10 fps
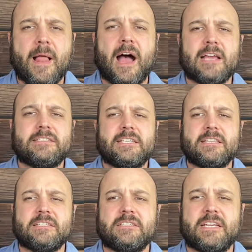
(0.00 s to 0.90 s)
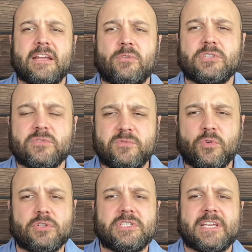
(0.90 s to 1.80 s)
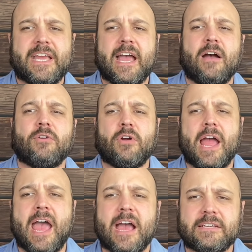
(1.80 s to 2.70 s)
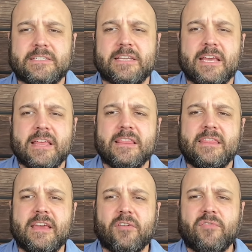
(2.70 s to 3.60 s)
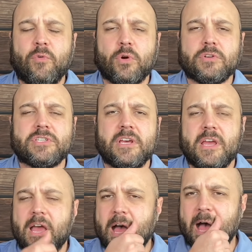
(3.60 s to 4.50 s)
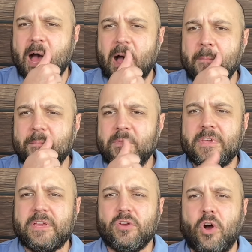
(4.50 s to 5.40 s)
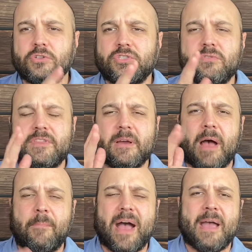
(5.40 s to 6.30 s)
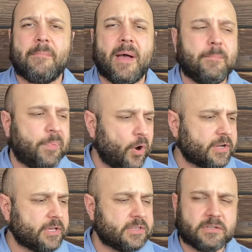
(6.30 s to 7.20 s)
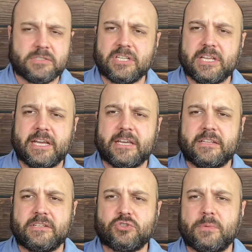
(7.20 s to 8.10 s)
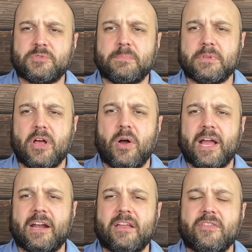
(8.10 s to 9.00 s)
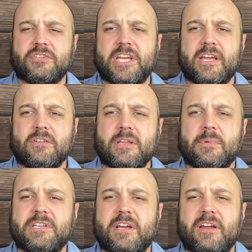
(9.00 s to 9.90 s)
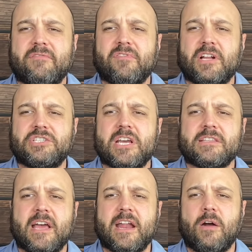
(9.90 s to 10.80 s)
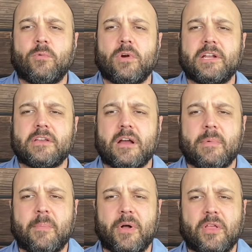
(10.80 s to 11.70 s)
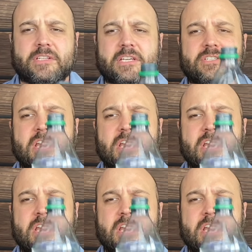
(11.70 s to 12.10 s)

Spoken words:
I see this channel as a force that counteracts their force. Also, think about buying my book. There is a link in the description below. I got another channel, Libertarian Front. Check that out, where I talk about politics.